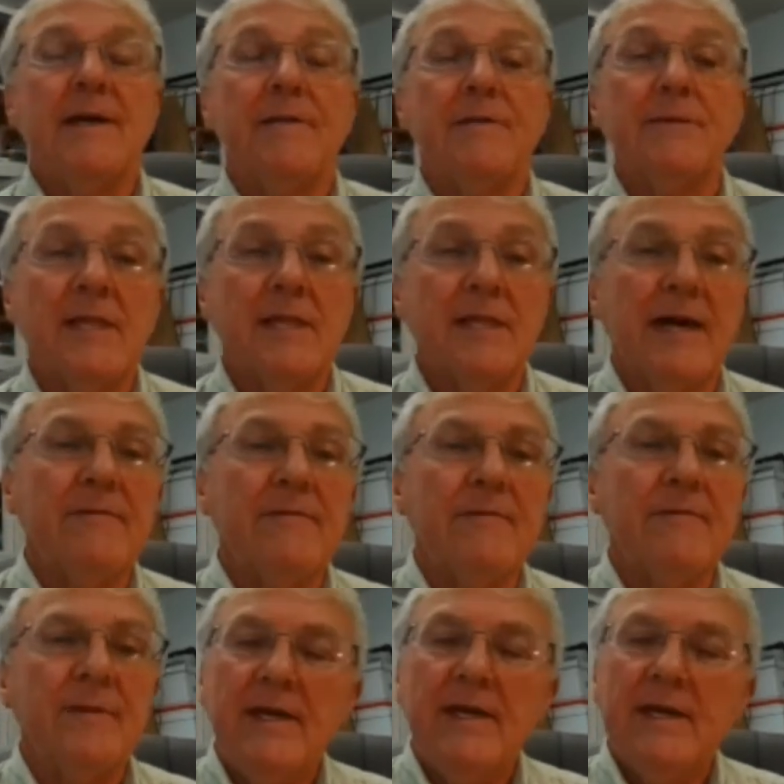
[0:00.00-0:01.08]
There's a lot of
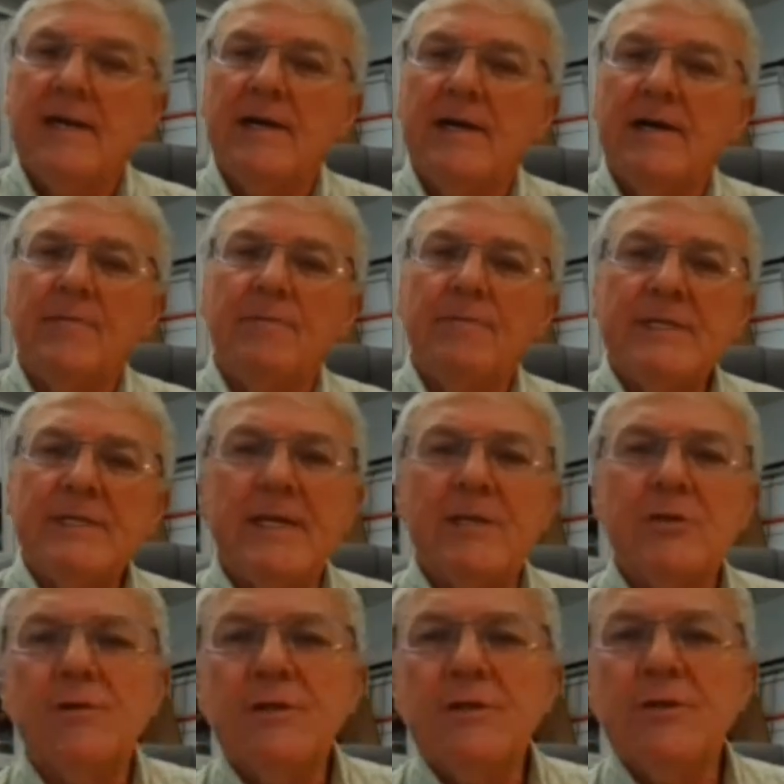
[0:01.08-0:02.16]

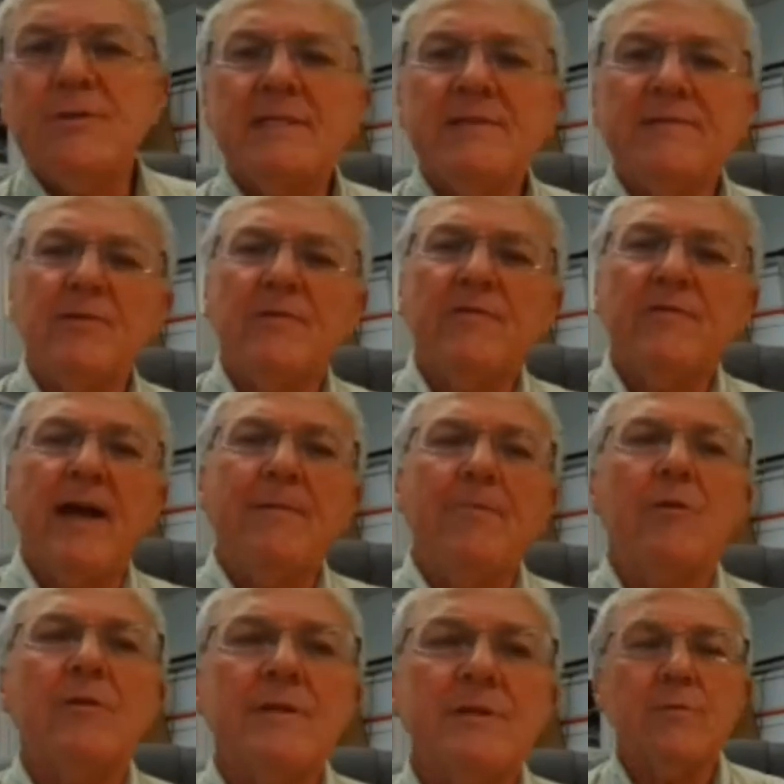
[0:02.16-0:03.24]
potential uses for fiber